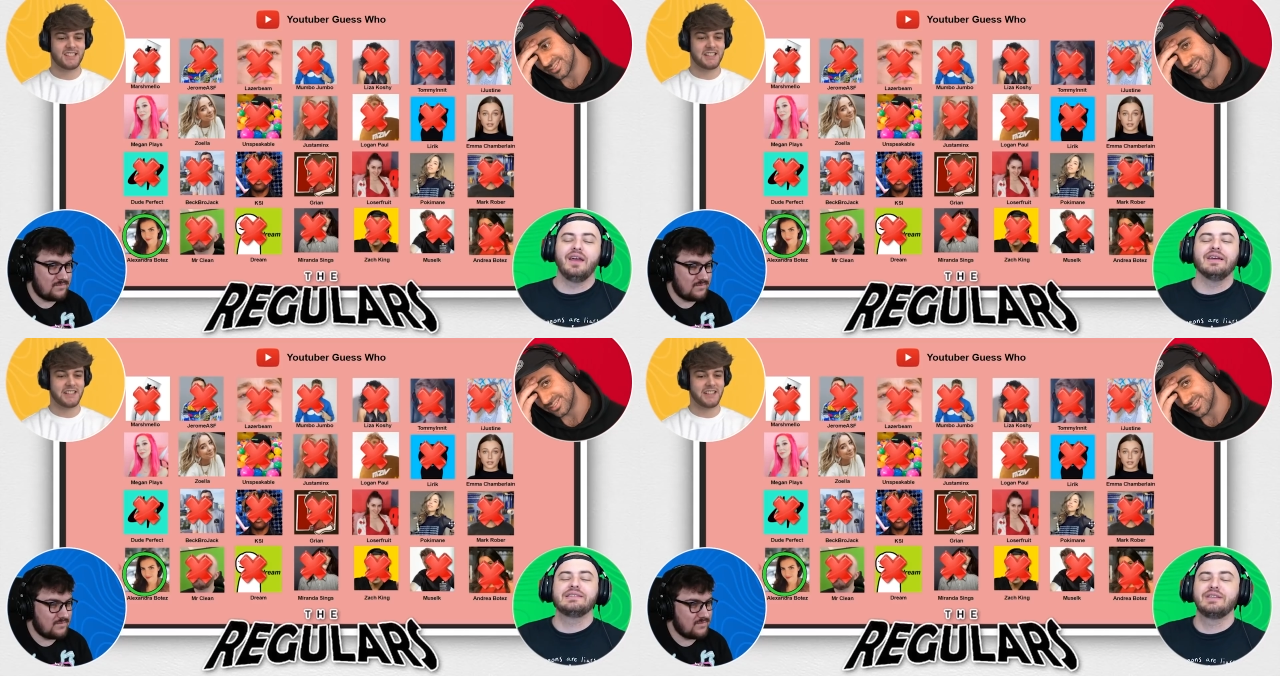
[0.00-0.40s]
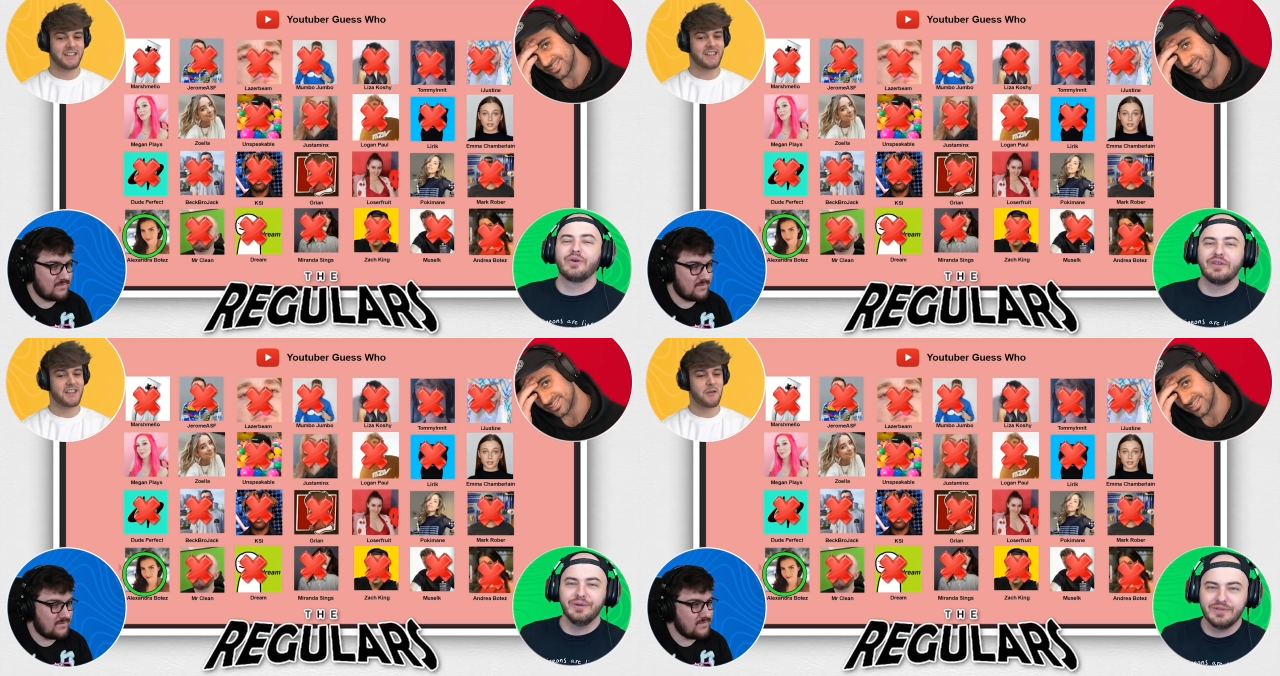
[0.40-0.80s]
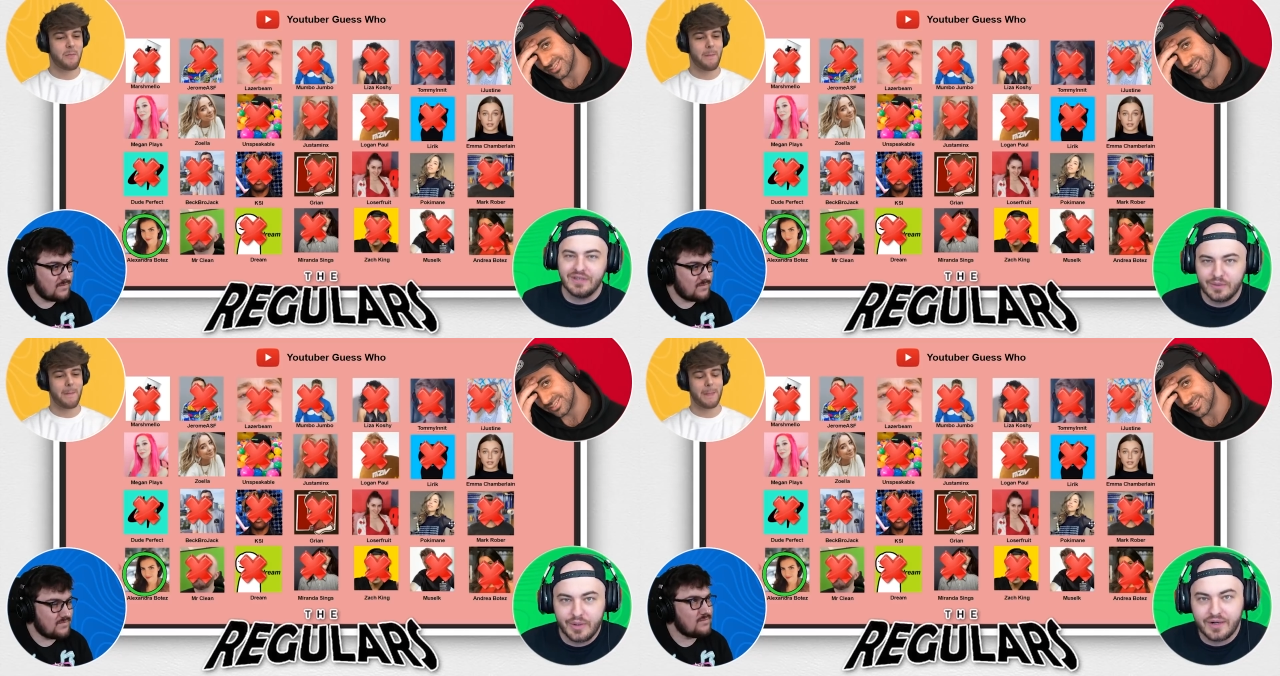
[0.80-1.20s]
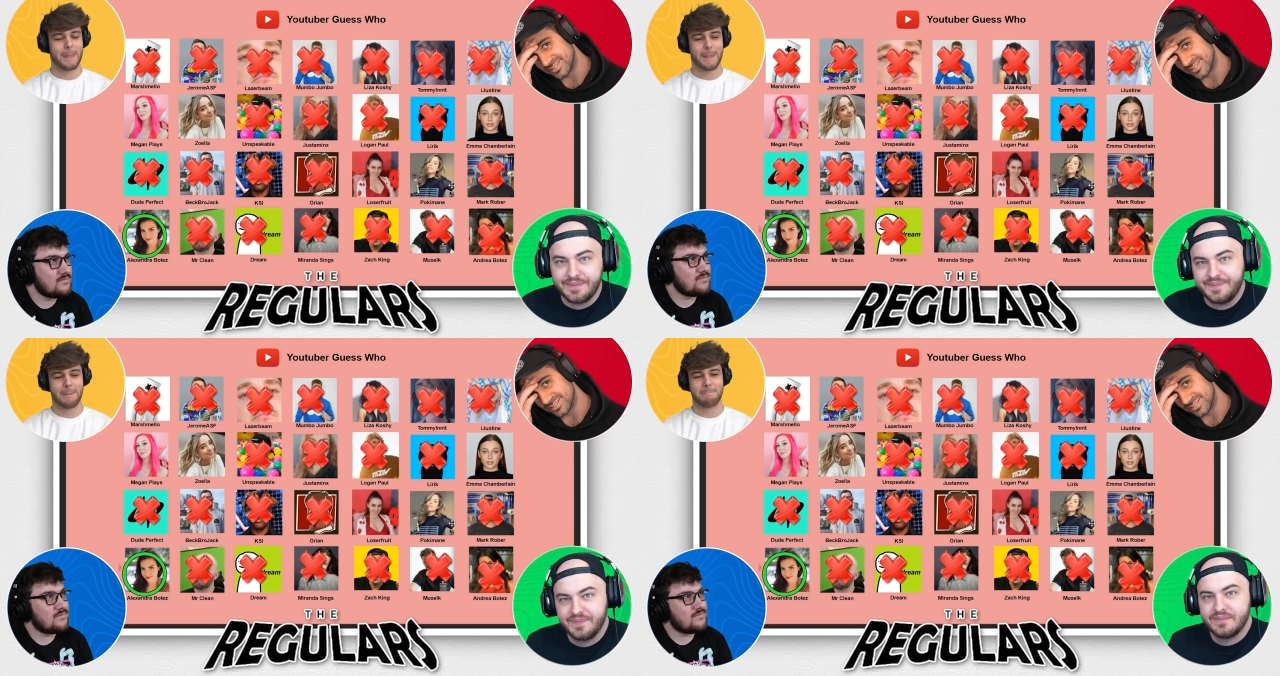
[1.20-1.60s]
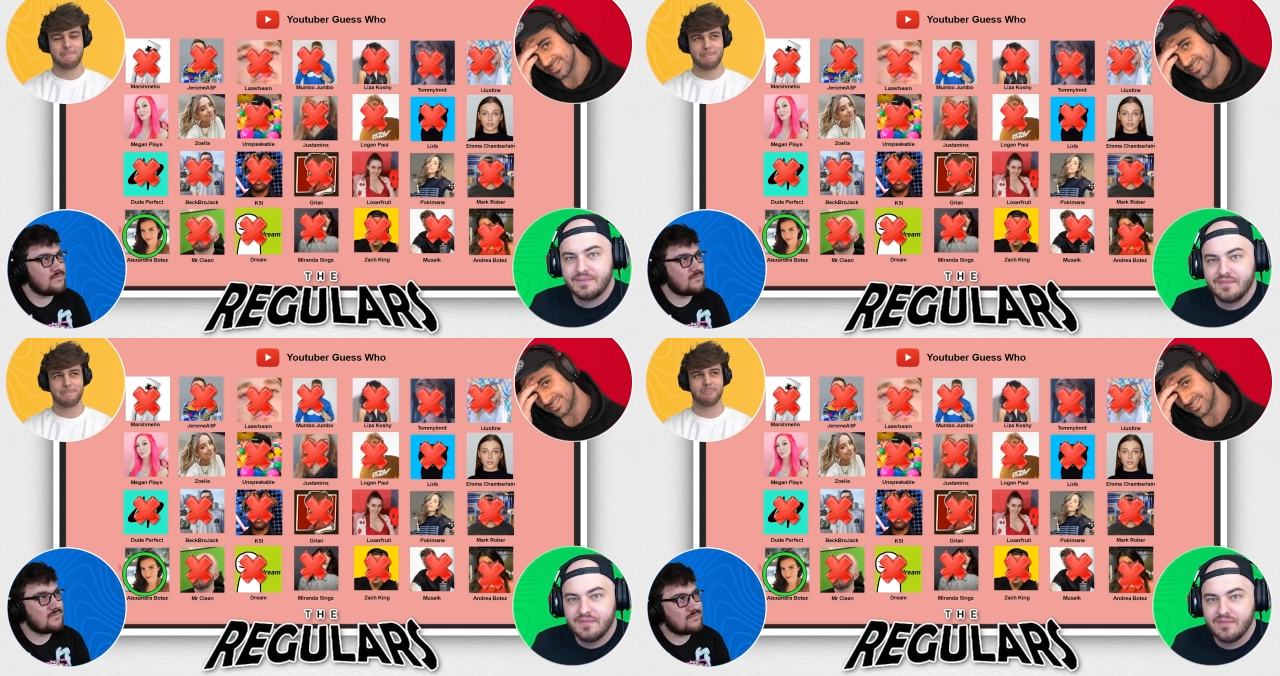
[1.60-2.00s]
Speaker 1: Is your YouTuber
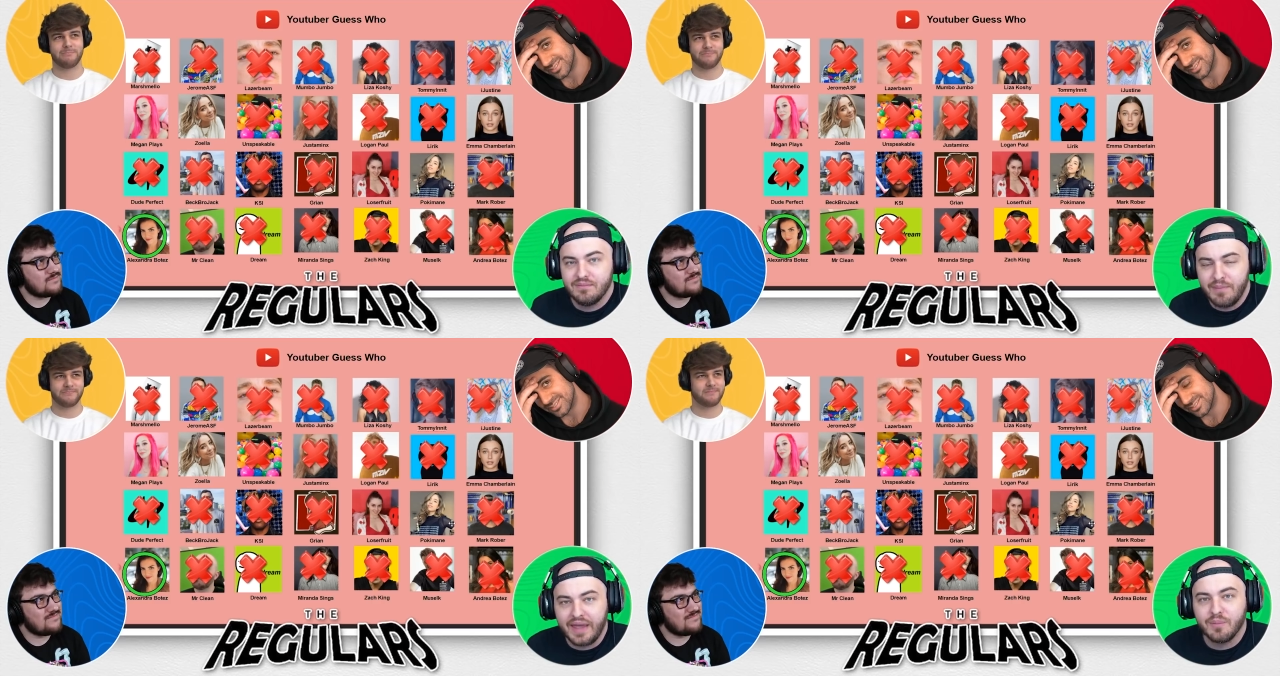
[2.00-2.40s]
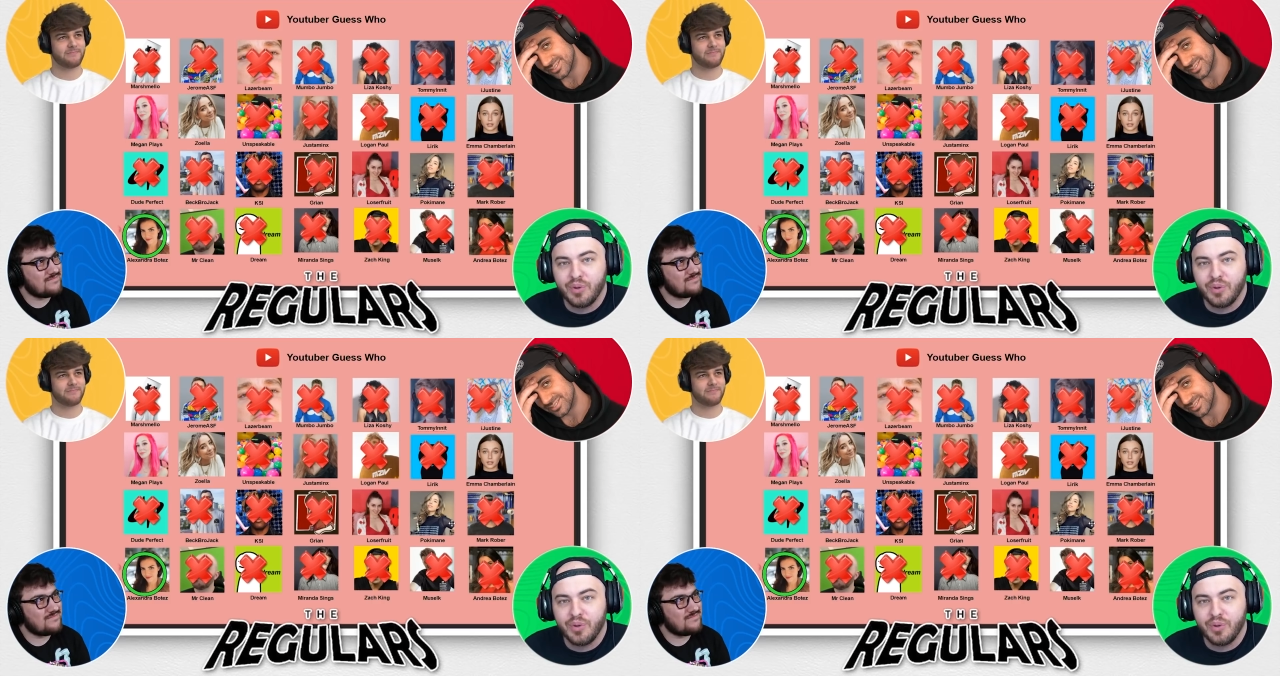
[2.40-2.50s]
Megan